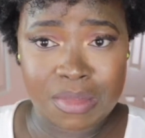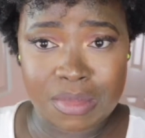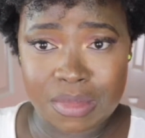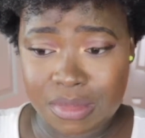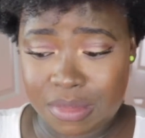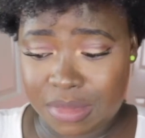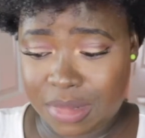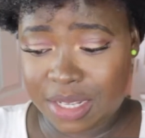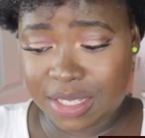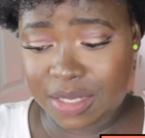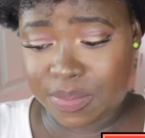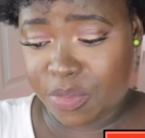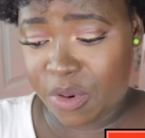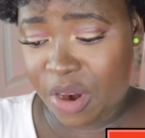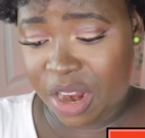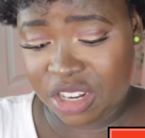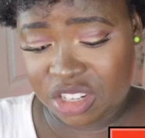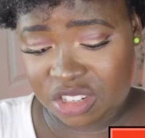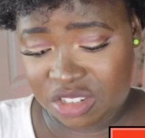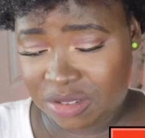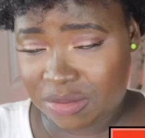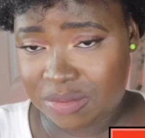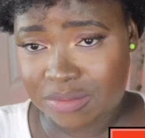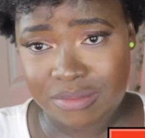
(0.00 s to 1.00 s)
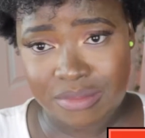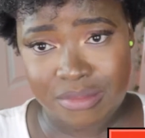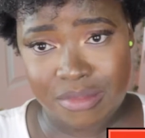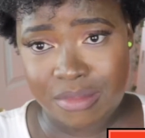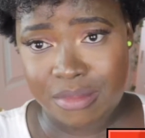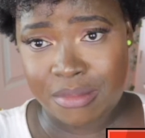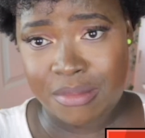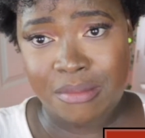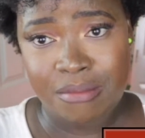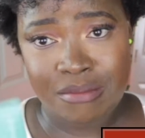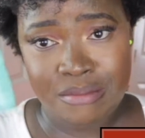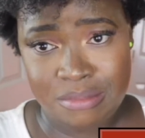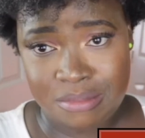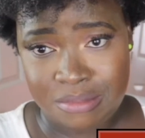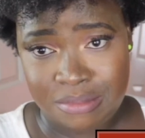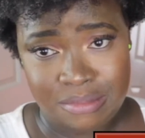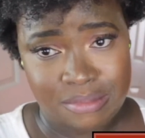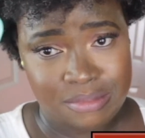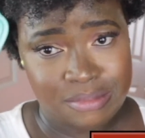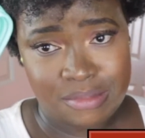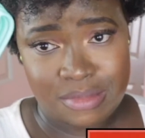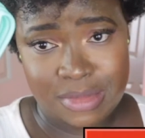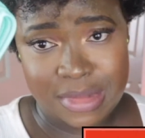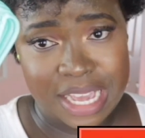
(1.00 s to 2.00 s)
This brush
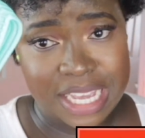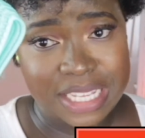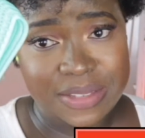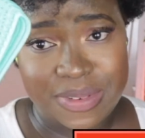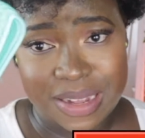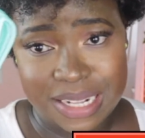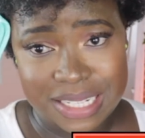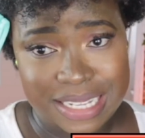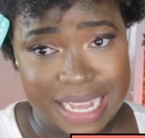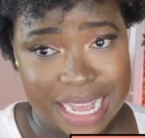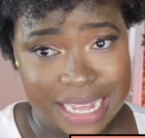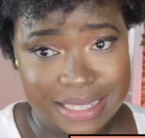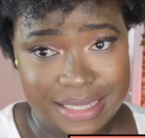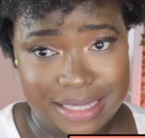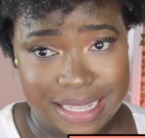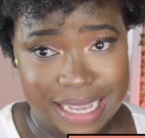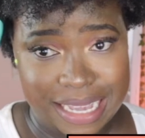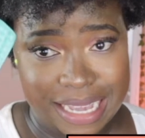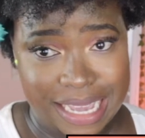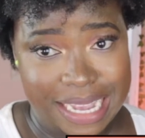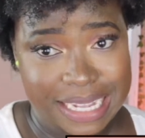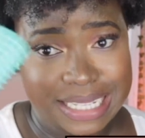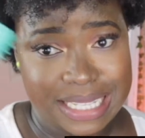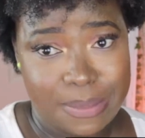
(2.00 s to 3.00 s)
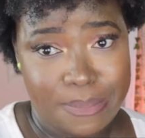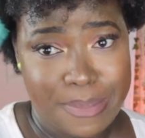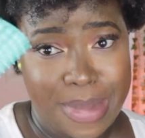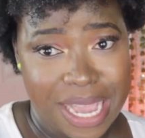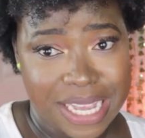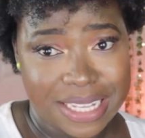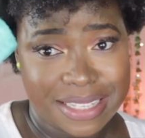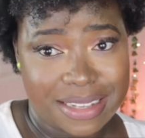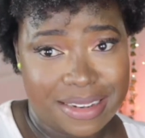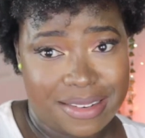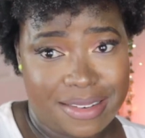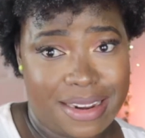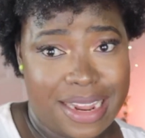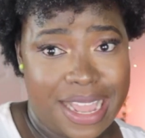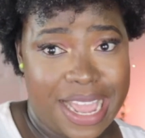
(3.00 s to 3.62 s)
is fantastic. It's amazing.